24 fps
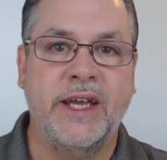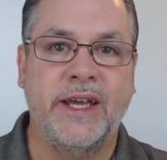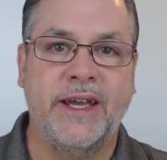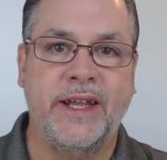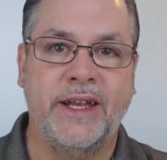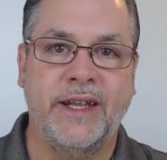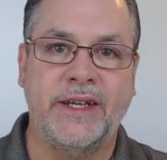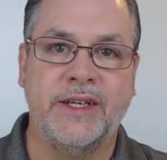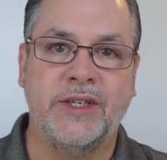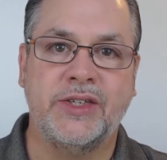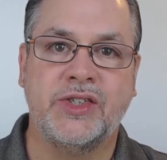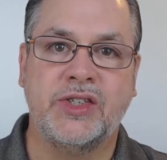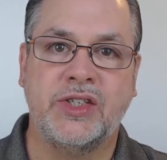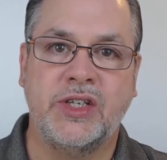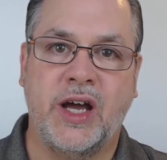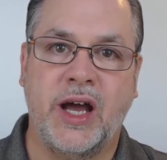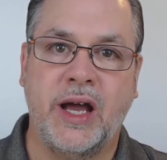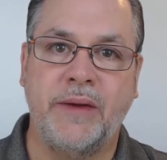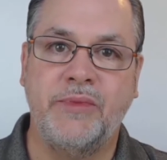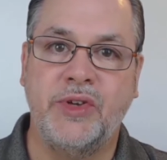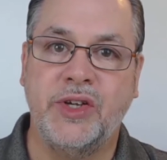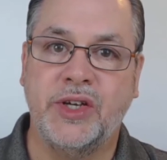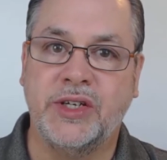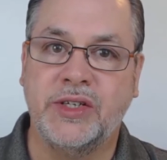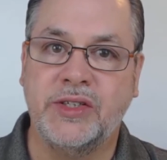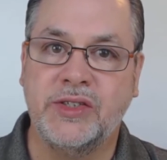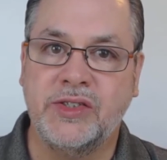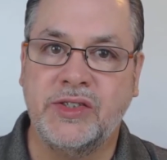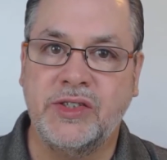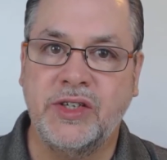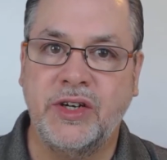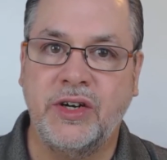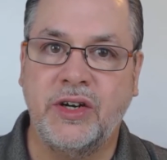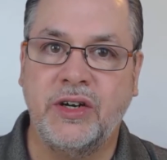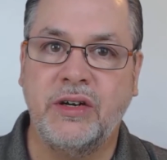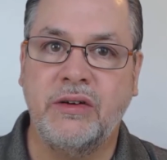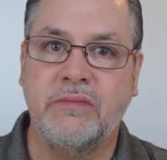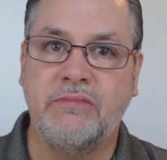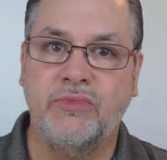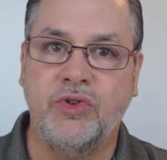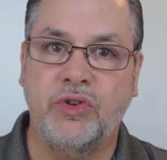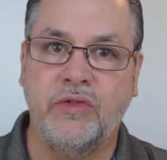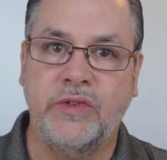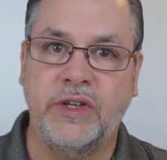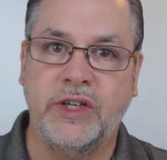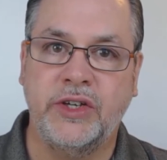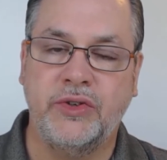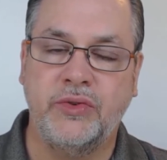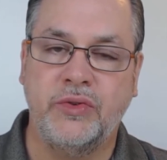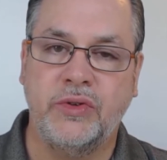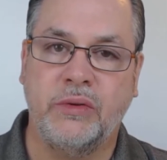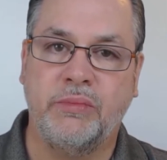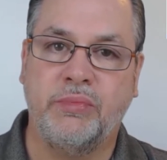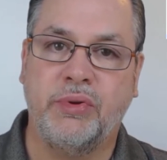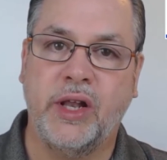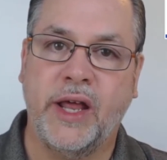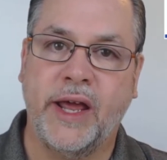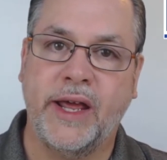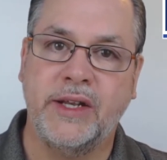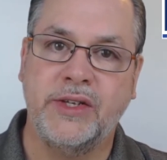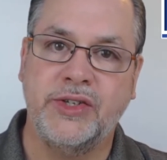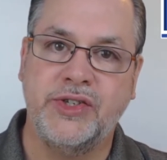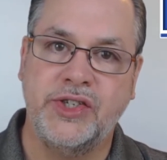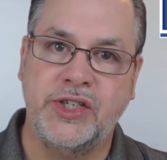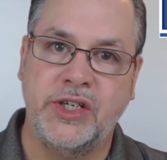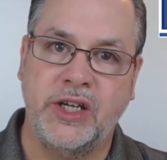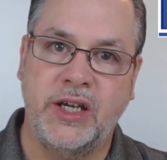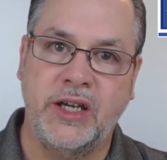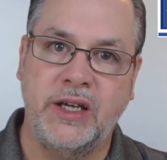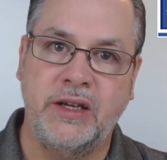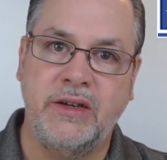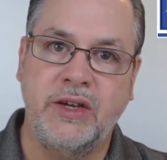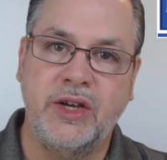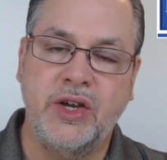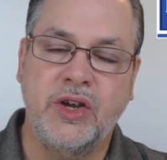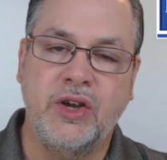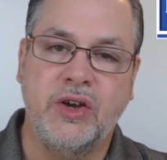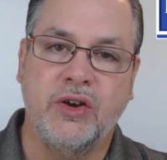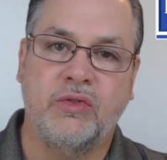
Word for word: it is time to consider moving to a Plan G.